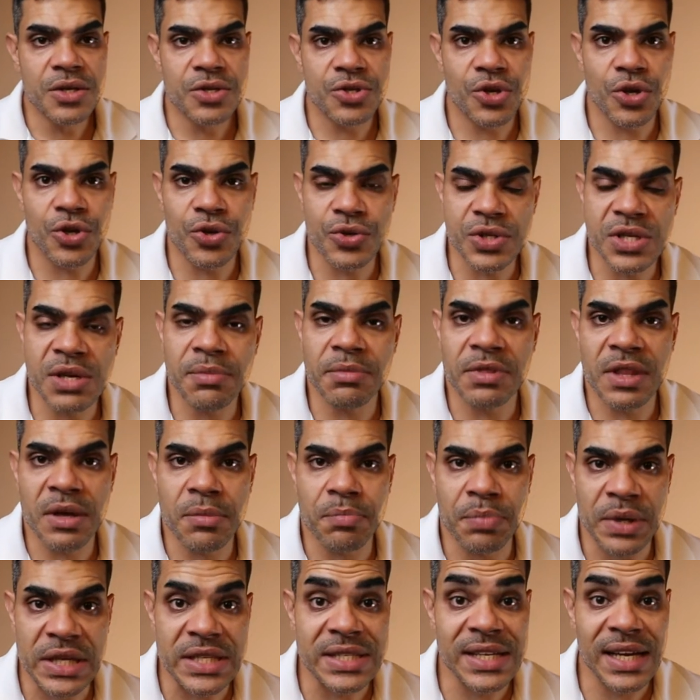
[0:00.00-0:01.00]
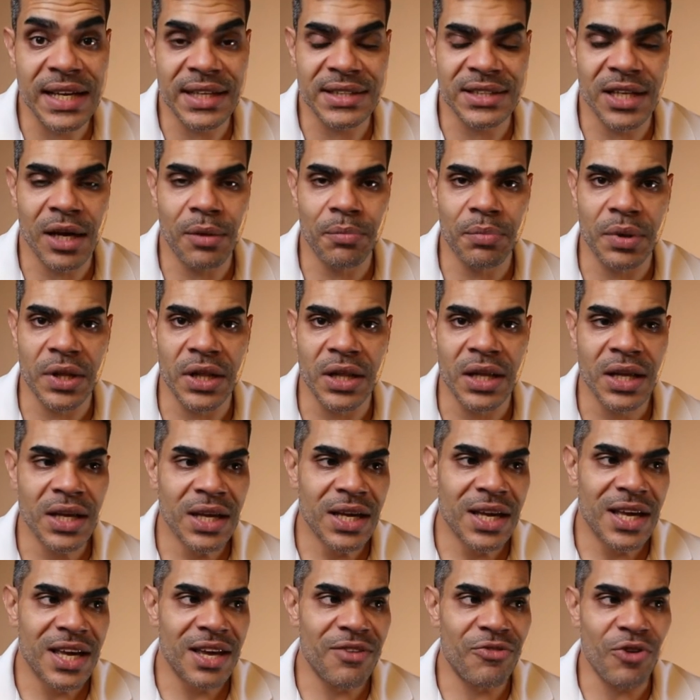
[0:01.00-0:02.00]
So, using the pizza example,
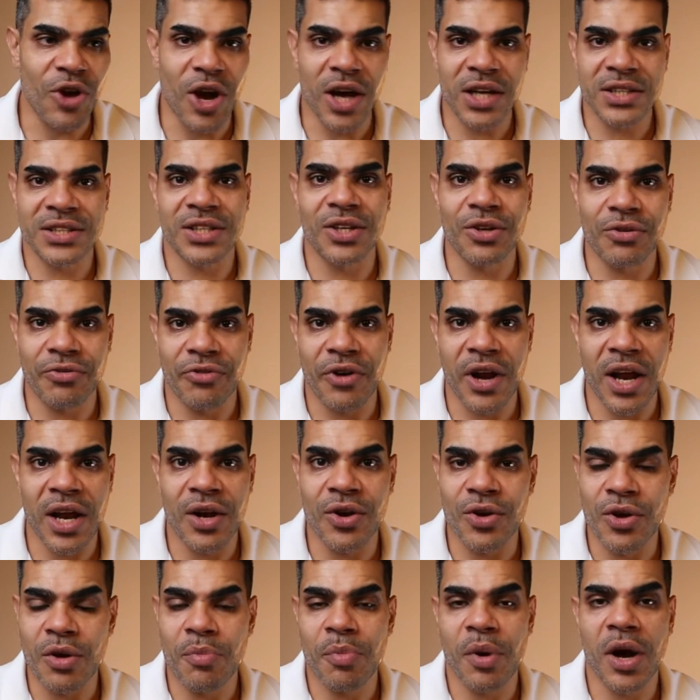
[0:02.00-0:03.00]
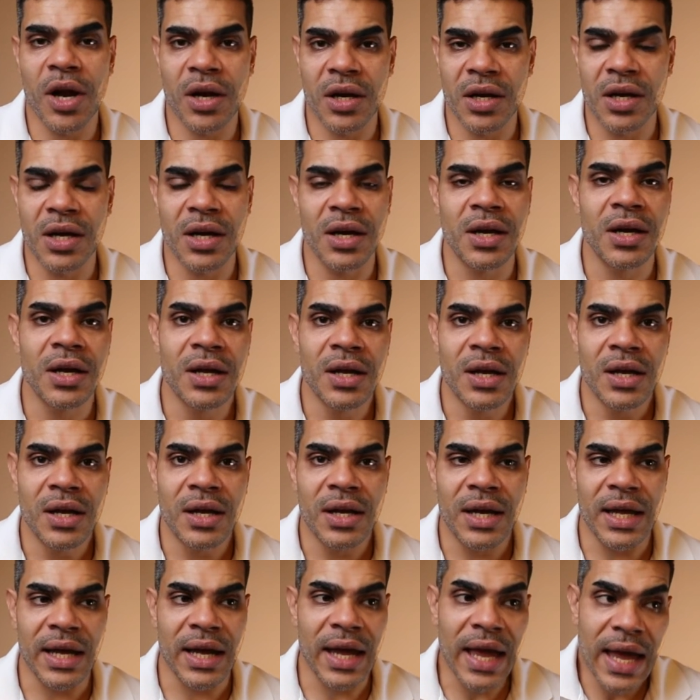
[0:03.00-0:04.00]
if you ask your friend or your partner,
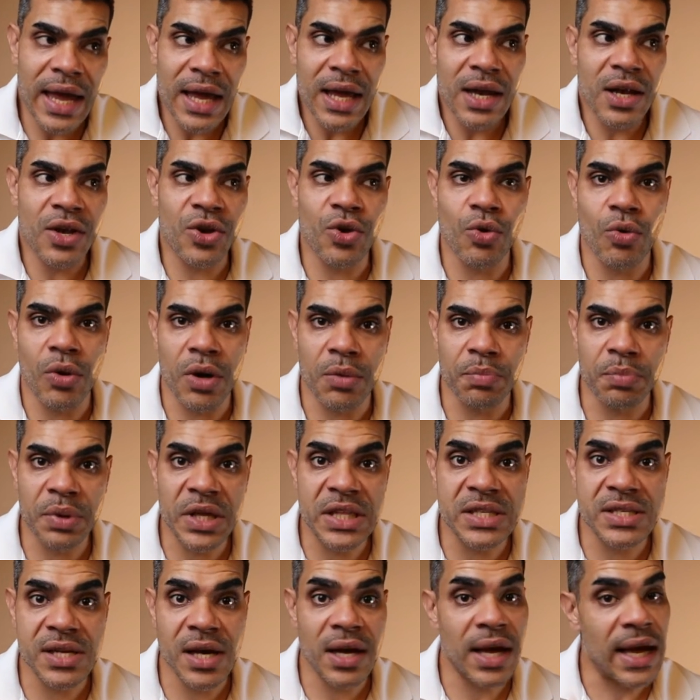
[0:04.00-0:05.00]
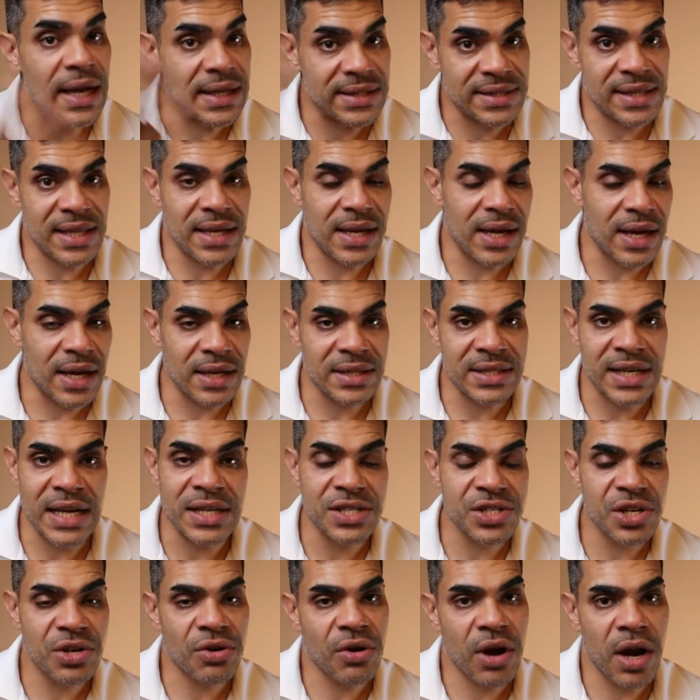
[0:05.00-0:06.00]
like, hey, do you want pizza as the
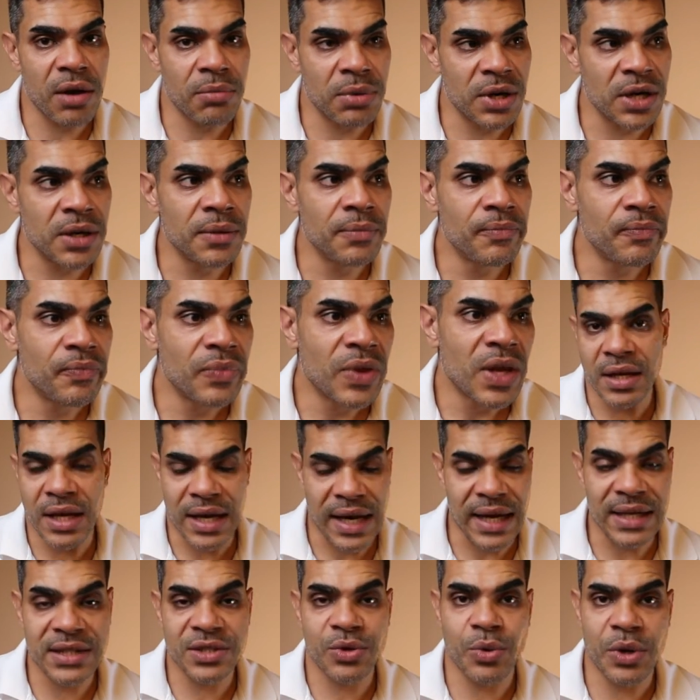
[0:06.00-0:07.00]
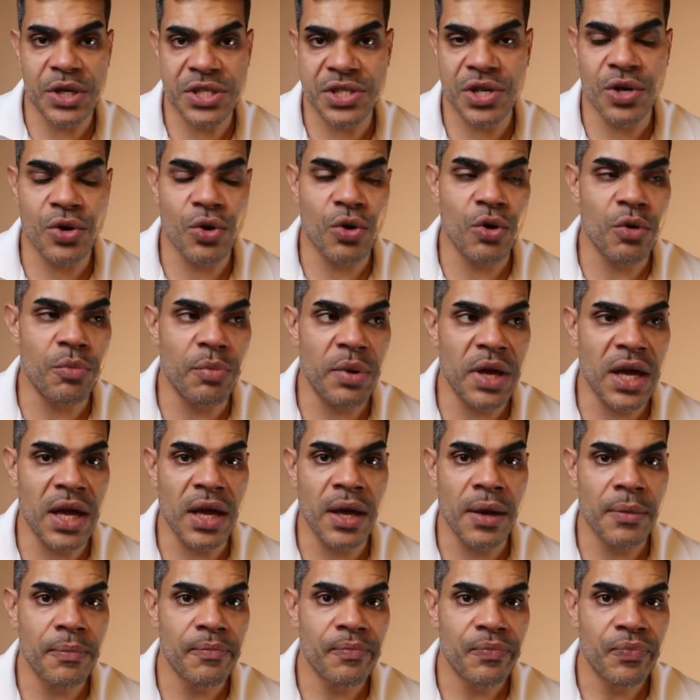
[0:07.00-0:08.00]
attention grabber? The next question could
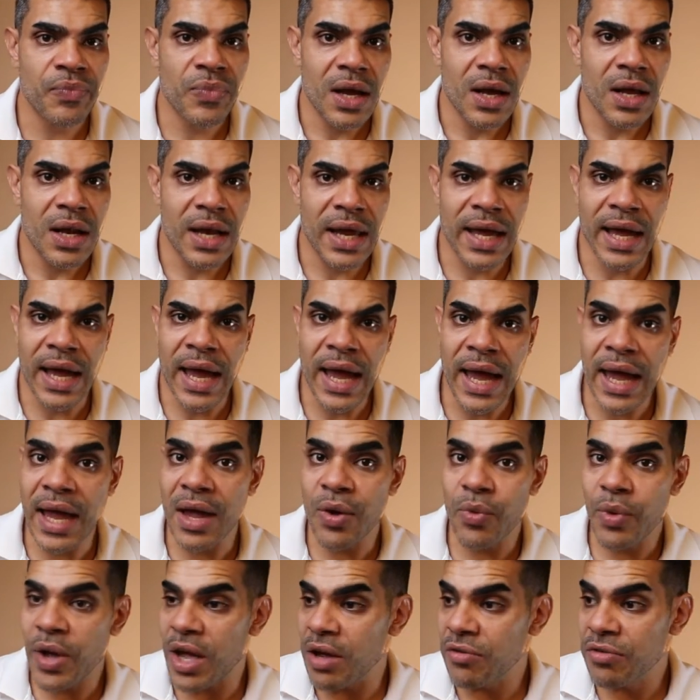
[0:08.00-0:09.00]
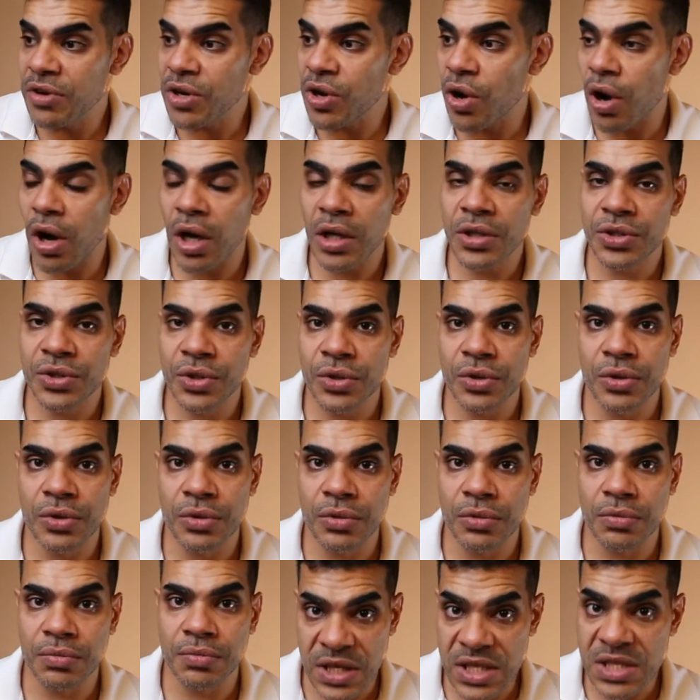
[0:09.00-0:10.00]
be, like, hey, we haven't gone
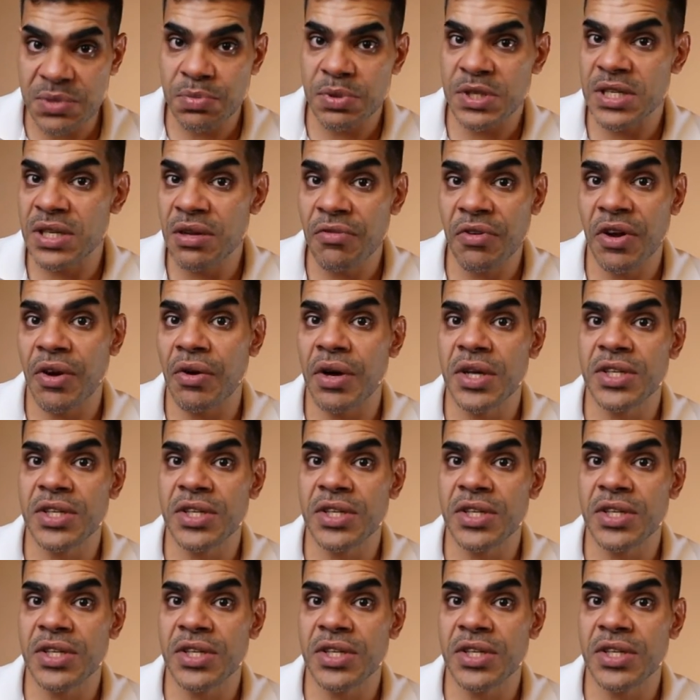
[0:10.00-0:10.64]
to this specific